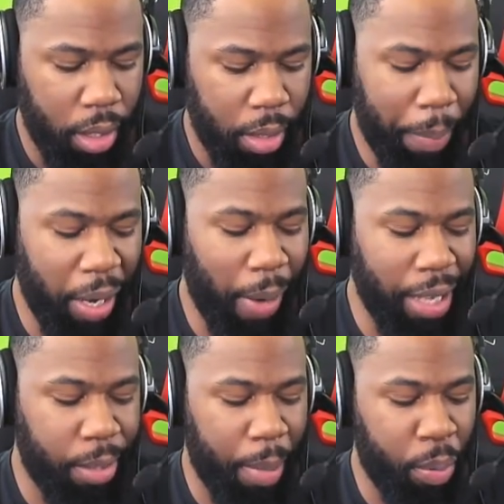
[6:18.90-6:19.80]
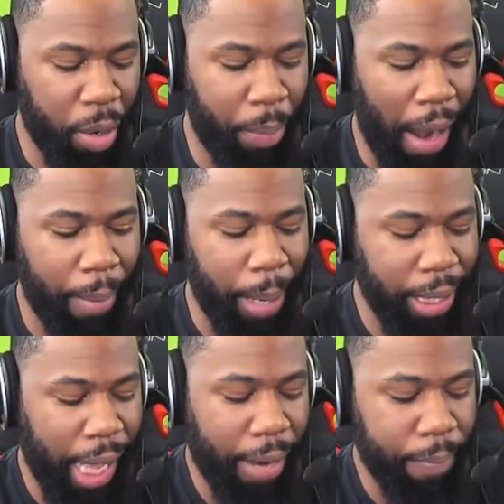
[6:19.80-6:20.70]
Pennywise would be pretty proud about
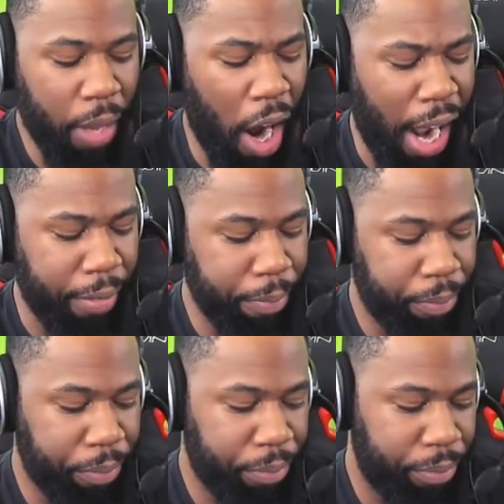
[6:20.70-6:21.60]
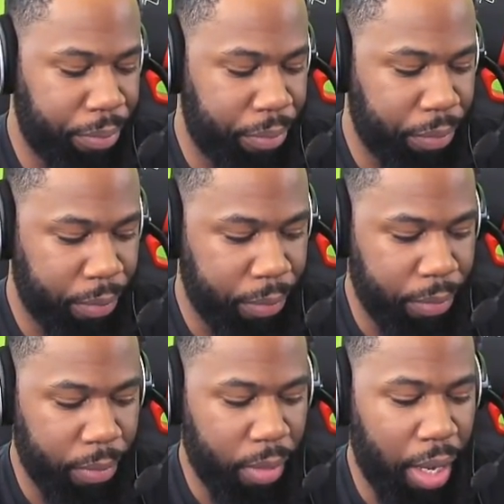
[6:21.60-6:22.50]
that. All right.
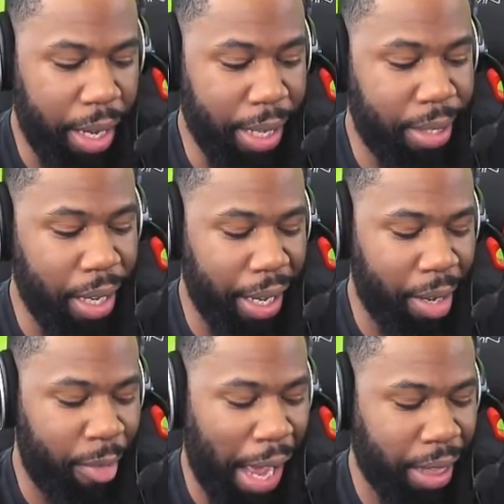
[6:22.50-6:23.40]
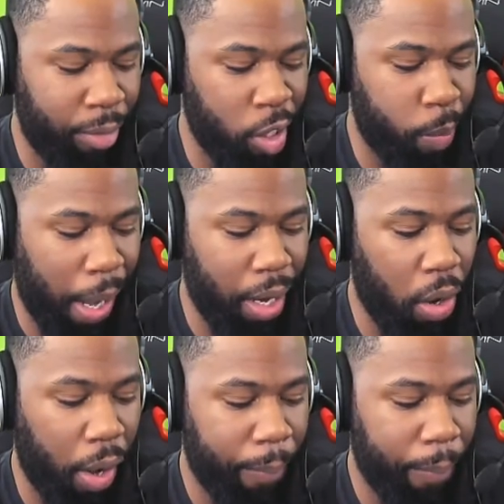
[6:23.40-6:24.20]
He is healing, in fact, in the front spot. Okay.